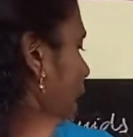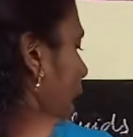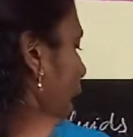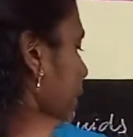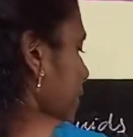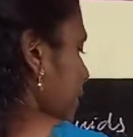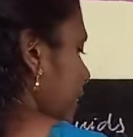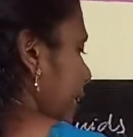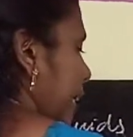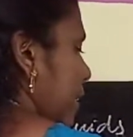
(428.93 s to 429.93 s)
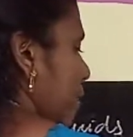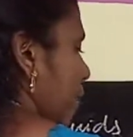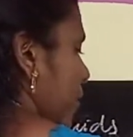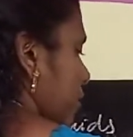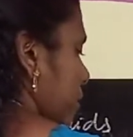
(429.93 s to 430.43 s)
and the area
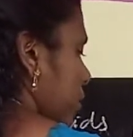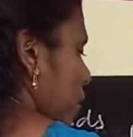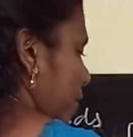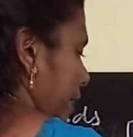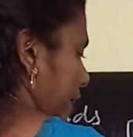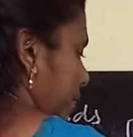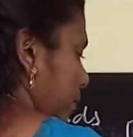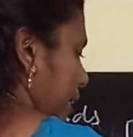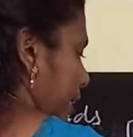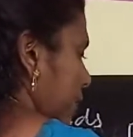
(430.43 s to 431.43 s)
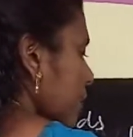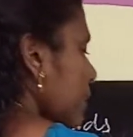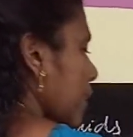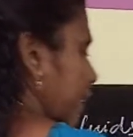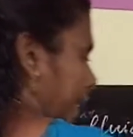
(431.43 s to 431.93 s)
of cross section we can take as
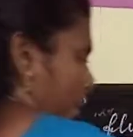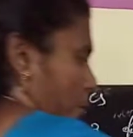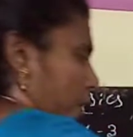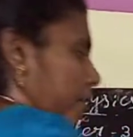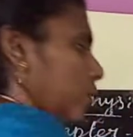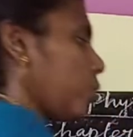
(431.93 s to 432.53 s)
A1.